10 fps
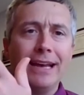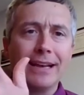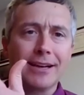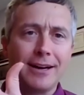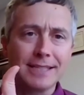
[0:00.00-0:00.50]

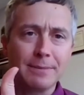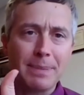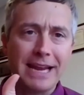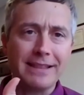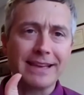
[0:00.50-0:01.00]
and causing
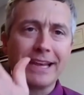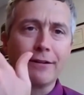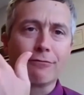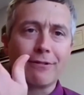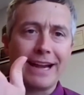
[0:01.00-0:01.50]
pain that
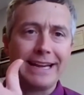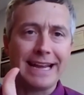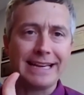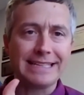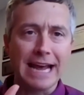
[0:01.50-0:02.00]
can
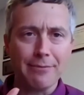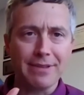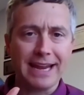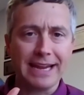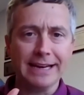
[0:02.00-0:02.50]
radiate down
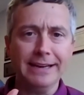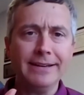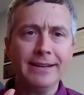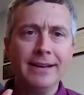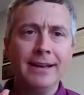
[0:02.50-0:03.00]
the
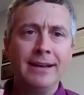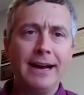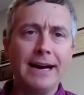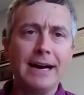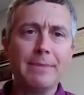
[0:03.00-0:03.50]

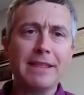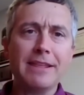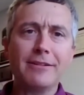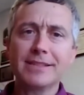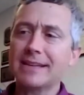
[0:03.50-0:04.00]
hand. And
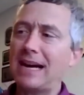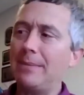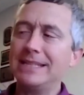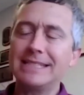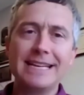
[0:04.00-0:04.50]
then there's a
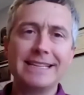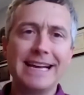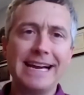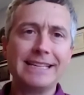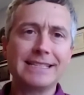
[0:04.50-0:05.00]
common
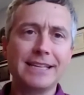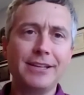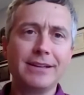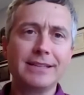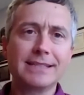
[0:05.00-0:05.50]
tendonitis that
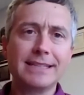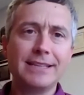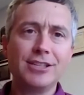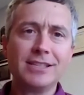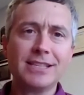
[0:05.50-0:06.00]
you can
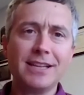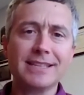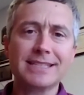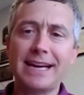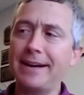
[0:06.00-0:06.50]
see just on
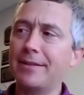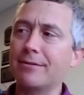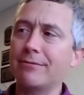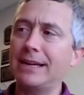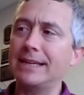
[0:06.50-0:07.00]
the side of
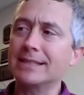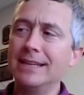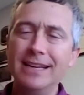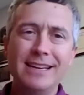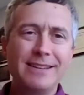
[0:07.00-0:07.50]
the
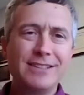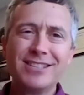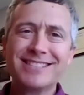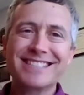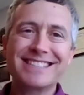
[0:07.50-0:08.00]
wrist,
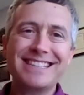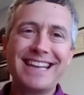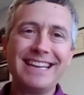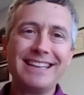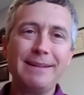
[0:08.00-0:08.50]
just
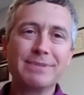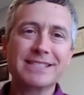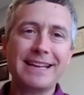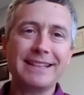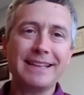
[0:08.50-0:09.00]

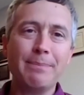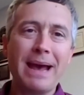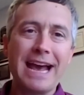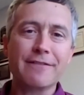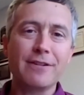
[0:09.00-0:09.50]
slightly
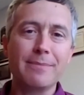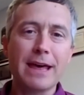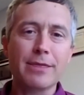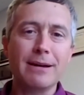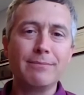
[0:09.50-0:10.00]
back from
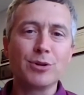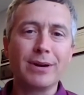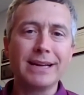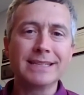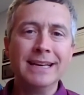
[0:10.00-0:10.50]
that thumb
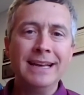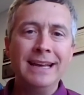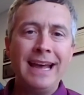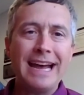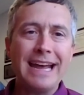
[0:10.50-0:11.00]
joint.
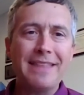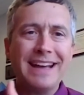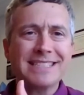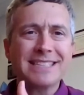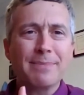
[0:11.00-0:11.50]
And
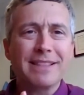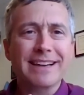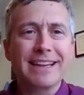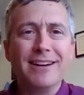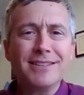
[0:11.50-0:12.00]
that's something
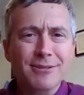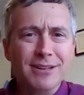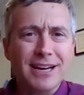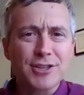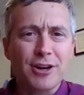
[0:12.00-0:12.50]
that can also
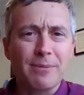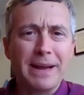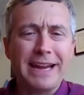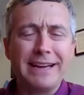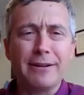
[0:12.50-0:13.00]
cause sharp
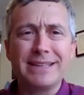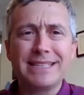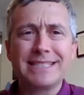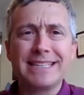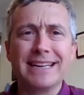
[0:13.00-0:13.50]
pain, and we
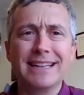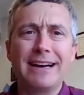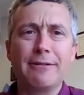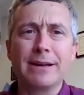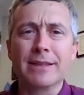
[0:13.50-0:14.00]
see it a
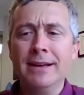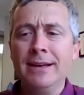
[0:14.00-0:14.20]
lot with